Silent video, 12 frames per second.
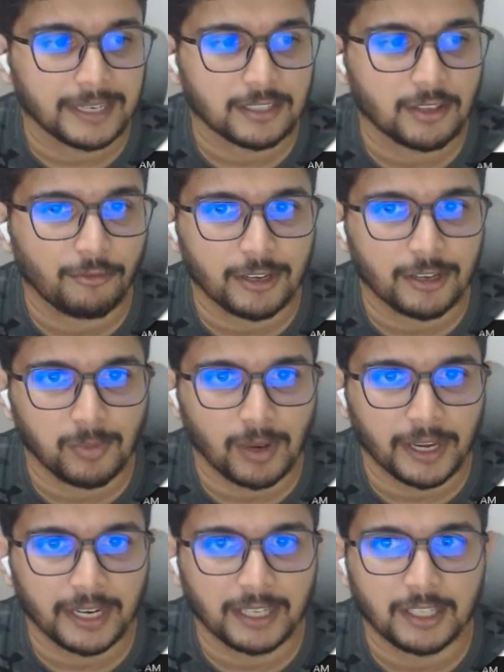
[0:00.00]
That's the first
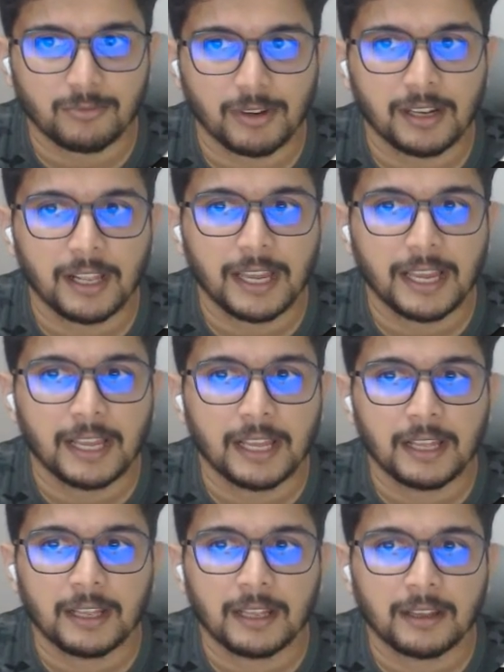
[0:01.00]
plugin. This will
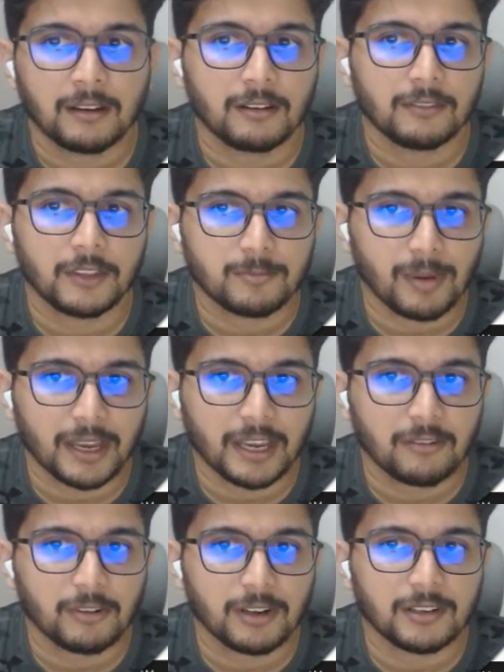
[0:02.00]
this
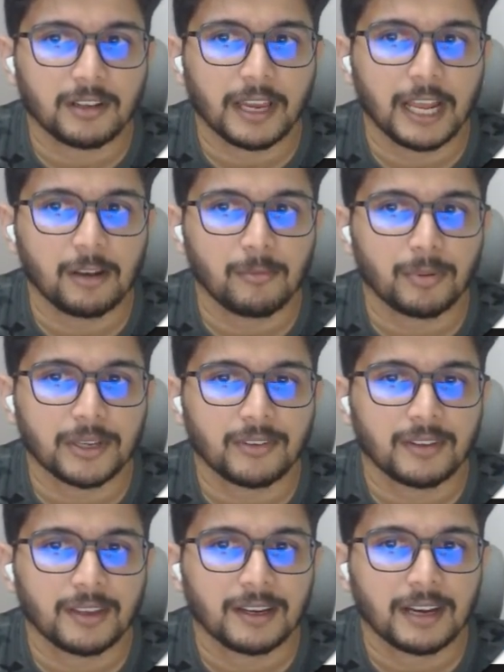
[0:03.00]
plugin will help
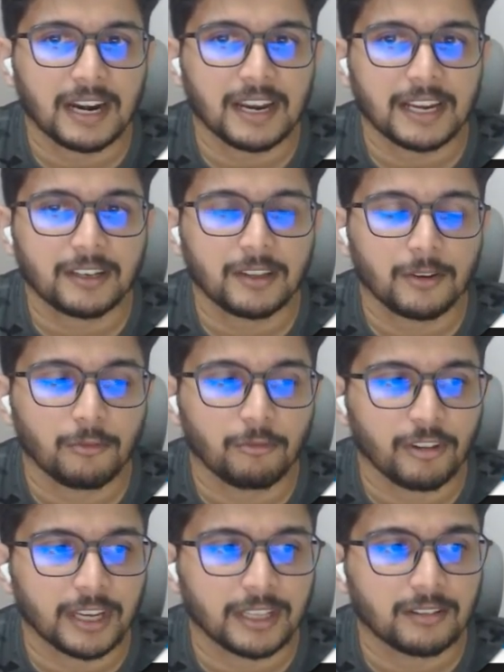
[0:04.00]
us connect
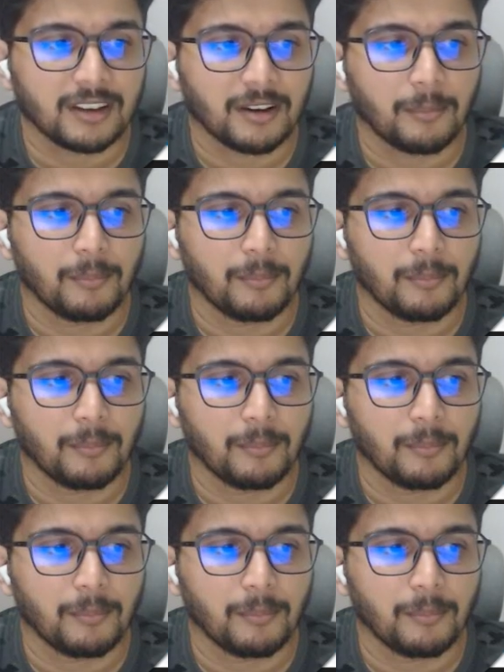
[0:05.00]
with